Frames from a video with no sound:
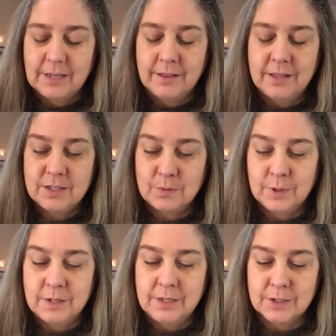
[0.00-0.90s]
this
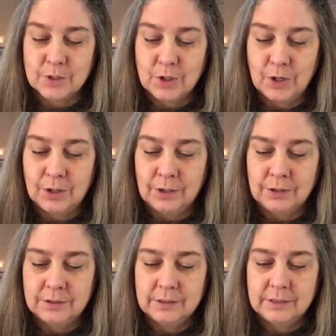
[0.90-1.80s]
one is
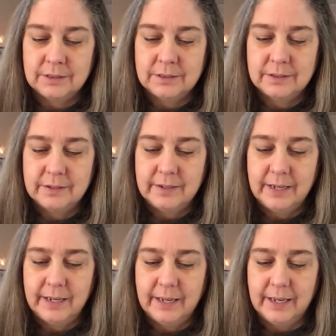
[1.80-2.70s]
called
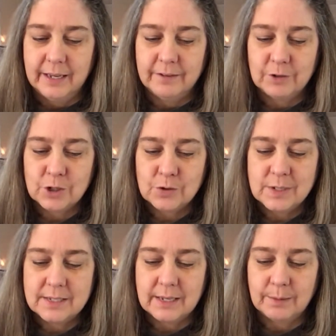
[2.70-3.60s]
Anniversary
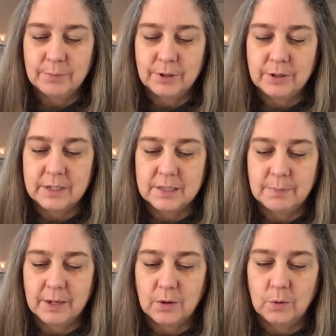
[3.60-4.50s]
Sampler. It's
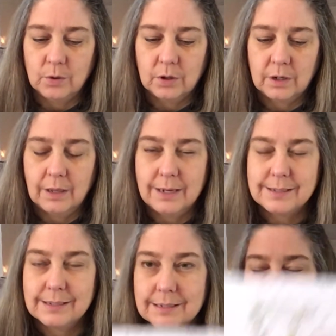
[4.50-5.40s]
by Kohler Classic.